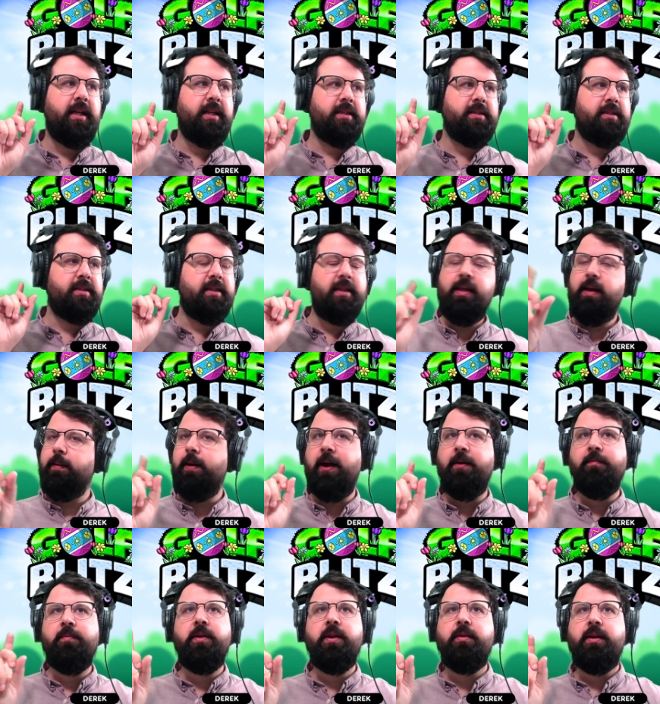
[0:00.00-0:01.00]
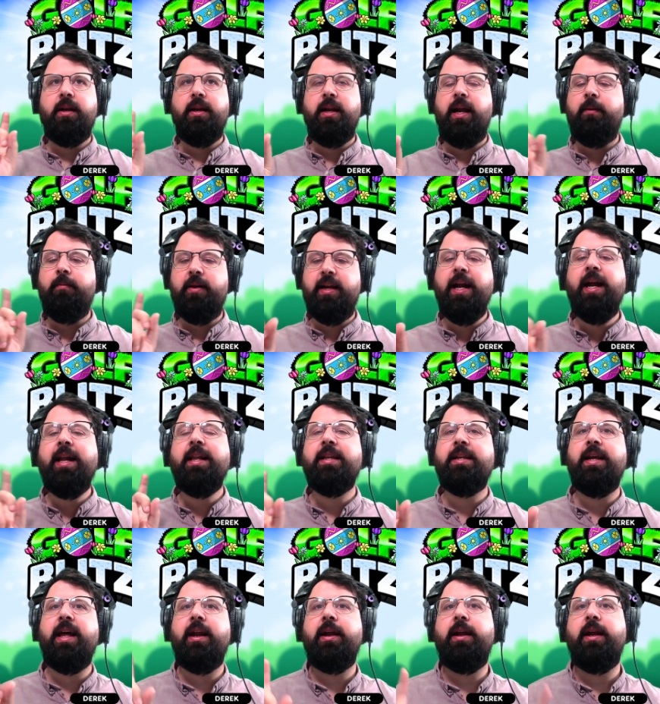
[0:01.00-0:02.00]
Let I've been I've been
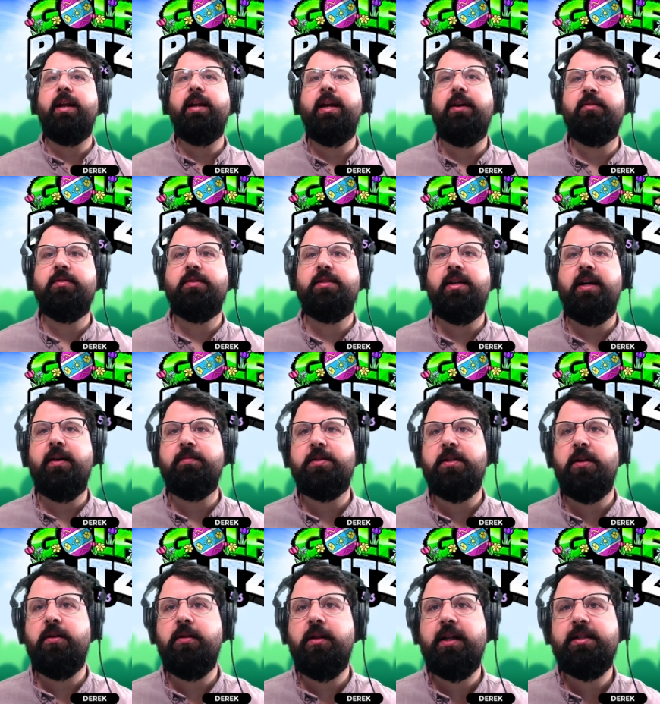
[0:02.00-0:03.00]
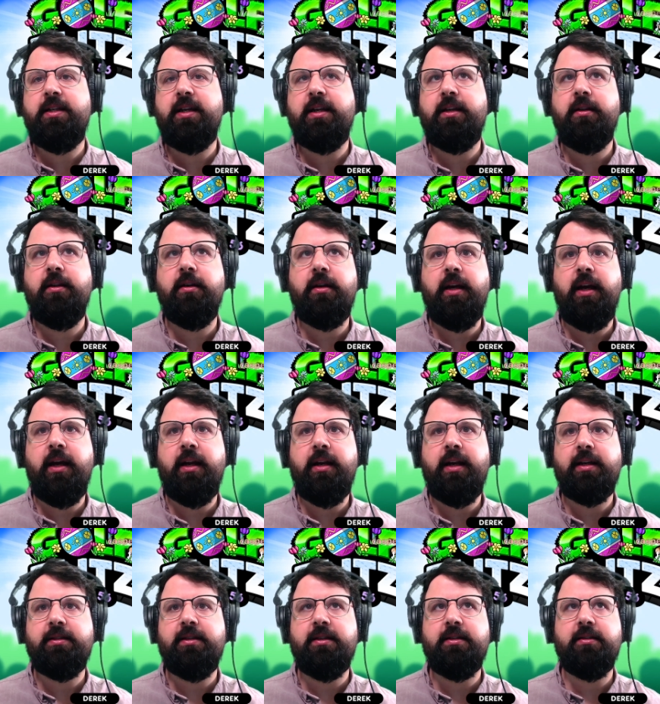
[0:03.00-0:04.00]
hinting at it, and now it's time. So let's take a look at
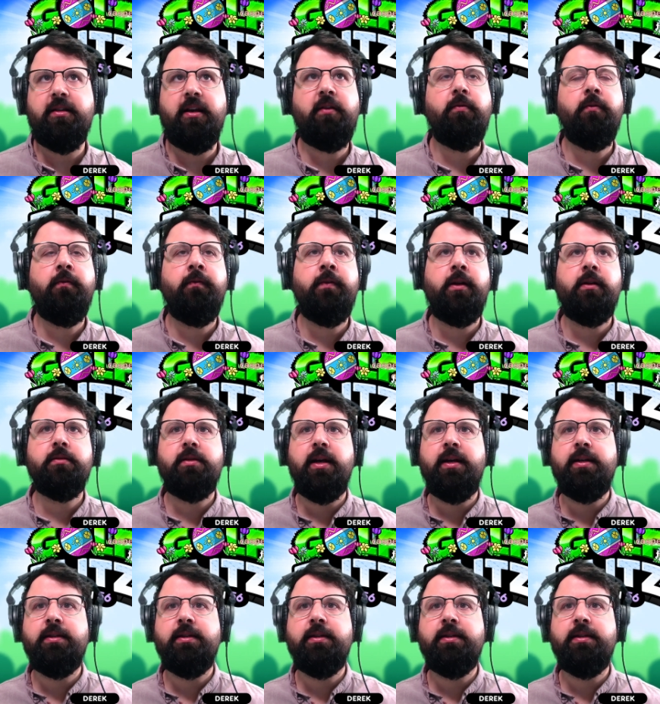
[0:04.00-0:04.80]
next season. Thanks for the follows,